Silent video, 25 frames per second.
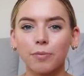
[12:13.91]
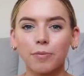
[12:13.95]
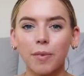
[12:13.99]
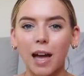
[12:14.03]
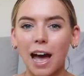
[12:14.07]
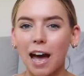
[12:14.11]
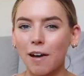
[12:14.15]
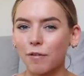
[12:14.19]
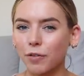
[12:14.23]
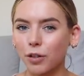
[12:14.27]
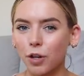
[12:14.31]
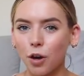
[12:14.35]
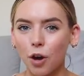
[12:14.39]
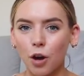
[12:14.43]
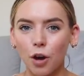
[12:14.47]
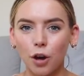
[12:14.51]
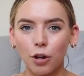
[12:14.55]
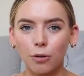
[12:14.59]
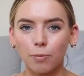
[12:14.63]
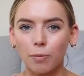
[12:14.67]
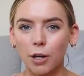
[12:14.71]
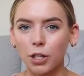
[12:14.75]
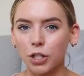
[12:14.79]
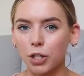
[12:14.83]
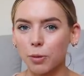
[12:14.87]
Haven't
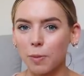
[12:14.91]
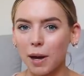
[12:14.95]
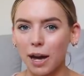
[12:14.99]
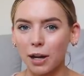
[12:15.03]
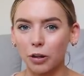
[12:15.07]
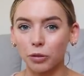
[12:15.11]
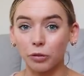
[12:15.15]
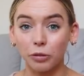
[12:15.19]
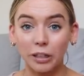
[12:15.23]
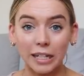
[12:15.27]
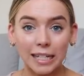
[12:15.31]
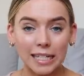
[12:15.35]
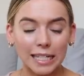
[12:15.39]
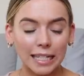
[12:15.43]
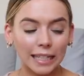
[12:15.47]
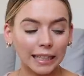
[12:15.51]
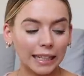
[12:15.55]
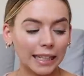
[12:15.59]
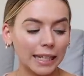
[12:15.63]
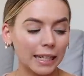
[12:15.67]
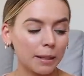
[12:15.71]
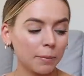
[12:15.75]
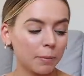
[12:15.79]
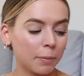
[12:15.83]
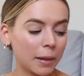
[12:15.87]
heard much about it
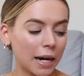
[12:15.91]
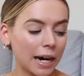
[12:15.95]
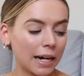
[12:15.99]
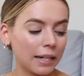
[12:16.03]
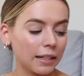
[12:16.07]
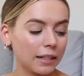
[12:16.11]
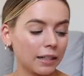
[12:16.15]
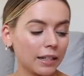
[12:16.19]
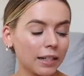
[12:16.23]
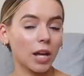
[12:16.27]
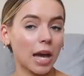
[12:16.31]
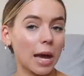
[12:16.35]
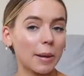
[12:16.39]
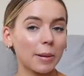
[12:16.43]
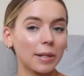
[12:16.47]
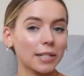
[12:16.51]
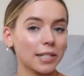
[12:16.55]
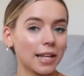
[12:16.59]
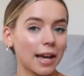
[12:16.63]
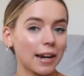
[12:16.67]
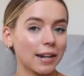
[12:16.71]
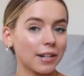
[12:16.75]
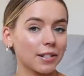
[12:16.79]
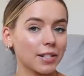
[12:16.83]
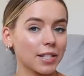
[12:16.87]
recently, but I'm
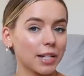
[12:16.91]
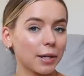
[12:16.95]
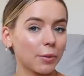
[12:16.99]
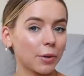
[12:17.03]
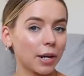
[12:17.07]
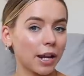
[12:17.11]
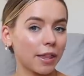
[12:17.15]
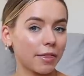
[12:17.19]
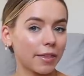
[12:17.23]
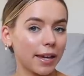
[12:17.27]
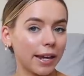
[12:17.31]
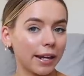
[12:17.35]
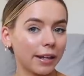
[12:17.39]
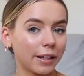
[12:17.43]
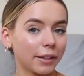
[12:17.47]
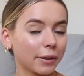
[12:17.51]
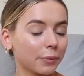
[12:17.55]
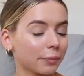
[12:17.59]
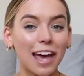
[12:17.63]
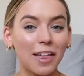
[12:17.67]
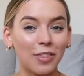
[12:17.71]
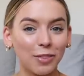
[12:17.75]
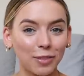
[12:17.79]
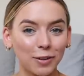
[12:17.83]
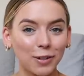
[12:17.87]
excited to see what I think.
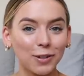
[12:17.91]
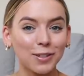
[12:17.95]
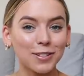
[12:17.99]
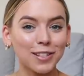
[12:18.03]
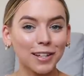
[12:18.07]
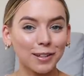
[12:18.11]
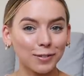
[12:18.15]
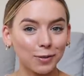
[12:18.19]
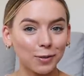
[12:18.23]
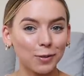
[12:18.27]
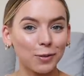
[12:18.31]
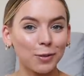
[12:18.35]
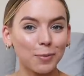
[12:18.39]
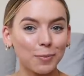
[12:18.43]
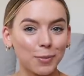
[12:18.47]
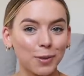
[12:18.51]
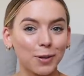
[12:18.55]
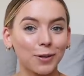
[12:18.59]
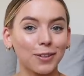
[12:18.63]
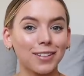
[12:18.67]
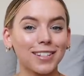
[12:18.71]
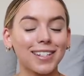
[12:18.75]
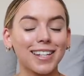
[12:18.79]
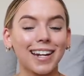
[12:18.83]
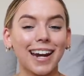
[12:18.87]
And those are all the
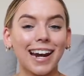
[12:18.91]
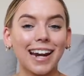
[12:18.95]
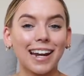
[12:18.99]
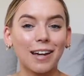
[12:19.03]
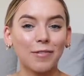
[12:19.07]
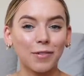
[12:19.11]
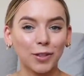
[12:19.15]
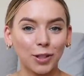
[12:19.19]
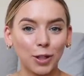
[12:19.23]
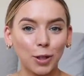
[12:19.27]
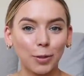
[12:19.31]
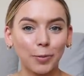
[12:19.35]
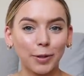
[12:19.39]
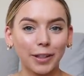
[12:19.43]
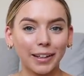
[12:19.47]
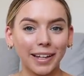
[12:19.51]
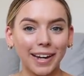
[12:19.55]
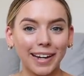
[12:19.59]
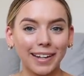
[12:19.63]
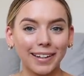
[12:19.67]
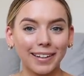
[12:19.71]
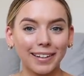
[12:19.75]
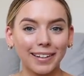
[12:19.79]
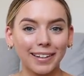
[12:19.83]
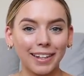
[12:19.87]
books that I have
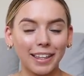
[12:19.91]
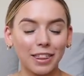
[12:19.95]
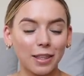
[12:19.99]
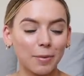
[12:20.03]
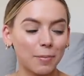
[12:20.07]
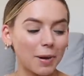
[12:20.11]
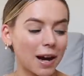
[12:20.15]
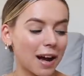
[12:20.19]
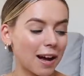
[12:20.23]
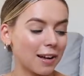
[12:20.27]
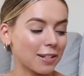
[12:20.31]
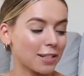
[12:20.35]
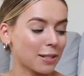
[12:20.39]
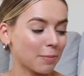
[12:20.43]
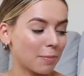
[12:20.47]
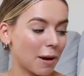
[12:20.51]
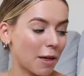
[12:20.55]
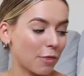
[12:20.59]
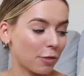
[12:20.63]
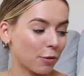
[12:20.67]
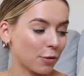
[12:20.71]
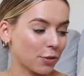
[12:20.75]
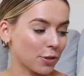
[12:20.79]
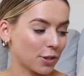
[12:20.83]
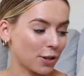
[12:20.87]
accumulated in the past
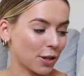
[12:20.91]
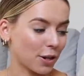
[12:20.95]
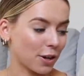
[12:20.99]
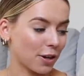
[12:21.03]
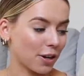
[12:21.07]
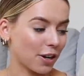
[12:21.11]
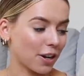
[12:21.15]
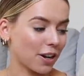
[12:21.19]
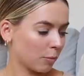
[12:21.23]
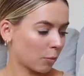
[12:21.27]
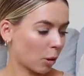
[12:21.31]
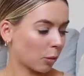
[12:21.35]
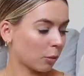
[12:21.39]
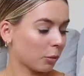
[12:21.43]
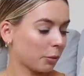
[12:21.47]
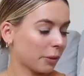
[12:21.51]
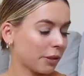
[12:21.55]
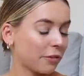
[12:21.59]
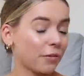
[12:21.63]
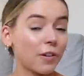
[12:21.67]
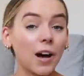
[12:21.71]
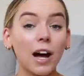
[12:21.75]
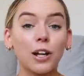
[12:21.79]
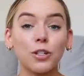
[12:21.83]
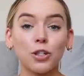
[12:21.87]
month or so. Probably
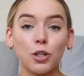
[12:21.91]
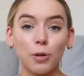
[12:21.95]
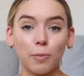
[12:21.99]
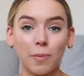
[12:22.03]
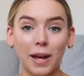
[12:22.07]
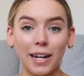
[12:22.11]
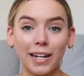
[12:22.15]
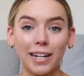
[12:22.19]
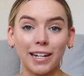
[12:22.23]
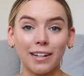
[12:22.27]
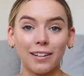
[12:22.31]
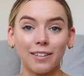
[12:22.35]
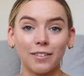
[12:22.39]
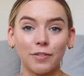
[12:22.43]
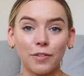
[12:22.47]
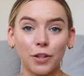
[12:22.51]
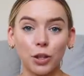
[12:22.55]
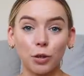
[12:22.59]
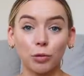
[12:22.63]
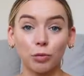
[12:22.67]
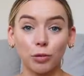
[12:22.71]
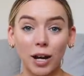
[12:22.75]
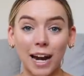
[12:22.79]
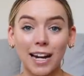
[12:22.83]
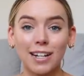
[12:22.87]
far too many for
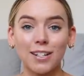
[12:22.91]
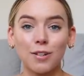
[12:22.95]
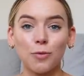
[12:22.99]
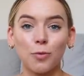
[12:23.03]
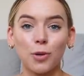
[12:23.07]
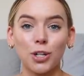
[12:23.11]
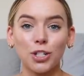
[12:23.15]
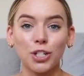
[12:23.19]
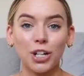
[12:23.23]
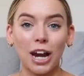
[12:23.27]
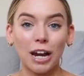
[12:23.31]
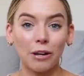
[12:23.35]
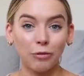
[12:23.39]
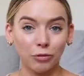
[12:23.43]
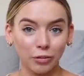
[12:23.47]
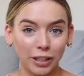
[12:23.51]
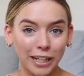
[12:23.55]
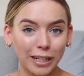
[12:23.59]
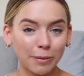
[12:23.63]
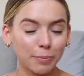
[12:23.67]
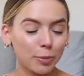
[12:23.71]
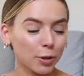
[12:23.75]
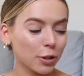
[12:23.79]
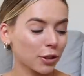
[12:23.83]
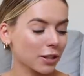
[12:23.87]
the rate at which I
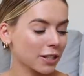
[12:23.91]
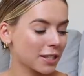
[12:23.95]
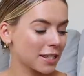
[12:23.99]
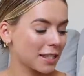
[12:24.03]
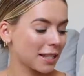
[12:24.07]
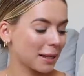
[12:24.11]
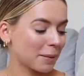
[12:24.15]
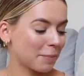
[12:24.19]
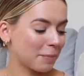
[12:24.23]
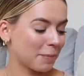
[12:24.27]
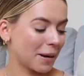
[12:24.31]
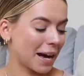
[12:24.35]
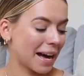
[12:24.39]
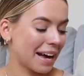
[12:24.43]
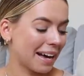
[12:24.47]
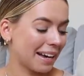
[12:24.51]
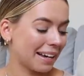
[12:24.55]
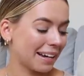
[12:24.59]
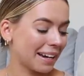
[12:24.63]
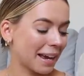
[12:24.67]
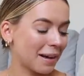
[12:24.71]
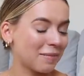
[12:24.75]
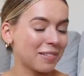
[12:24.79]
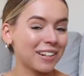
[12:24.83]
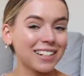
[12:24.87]
read books, but
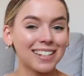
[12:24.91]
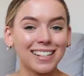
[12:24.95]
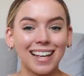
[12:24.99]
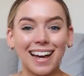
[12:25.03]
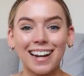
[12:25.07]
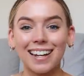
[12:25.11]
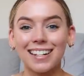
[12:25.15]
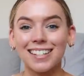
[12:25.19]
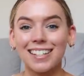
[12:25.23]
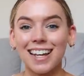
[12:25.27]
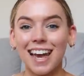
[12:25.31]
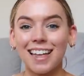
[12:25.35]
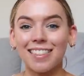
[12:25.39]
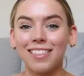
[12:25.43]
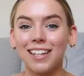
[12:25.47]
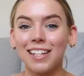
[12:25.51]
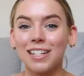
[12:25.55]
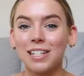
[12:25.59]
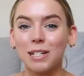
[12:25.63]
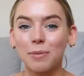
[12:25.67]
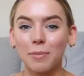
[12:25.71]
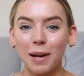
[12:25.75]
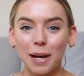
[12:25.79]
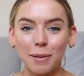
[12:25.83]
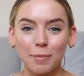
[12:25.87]
I'm excited to add
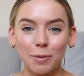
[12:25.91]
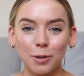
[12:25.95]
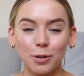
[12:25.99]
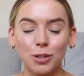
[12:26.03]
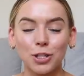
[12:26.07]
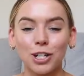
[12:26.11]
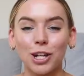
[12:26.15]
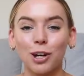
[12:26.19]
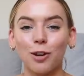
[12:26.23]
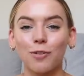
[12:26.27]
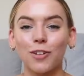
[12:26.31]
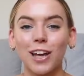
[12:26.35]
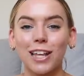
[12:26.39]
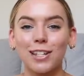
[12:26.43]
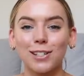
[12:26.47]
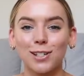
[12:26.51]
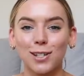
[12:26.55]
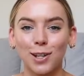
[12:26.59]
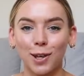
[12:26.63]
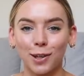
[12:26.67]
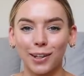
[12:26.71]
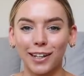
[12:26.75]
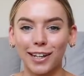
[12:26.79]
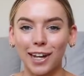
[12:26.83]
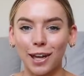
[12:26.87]
these to my bookshelf and
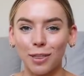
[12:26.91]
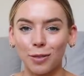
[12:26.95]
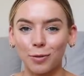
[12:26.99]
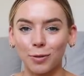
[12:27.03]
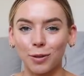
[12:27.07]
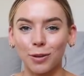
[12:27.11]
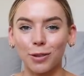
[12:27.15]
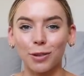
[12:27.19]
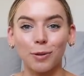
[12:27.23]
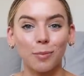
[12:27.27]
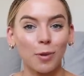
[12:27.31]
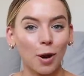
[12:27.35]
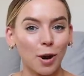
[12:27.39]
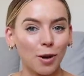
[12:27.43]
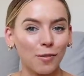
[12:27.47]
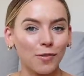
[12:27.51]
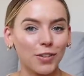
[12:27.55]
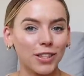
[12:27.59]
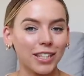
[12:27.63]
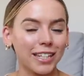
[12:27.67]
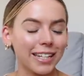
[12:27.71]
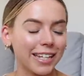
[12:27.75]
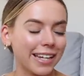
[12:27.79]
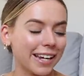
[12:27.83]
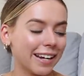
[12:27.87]
slowly get through them over
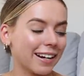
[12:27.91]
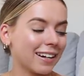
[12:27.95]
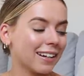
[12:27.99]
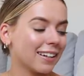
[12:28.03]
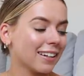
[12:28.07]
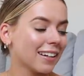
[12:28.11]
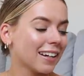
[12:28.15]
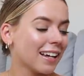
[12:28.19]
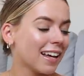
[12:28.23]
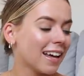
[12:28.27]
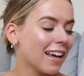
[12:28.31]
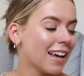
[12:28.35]
the year.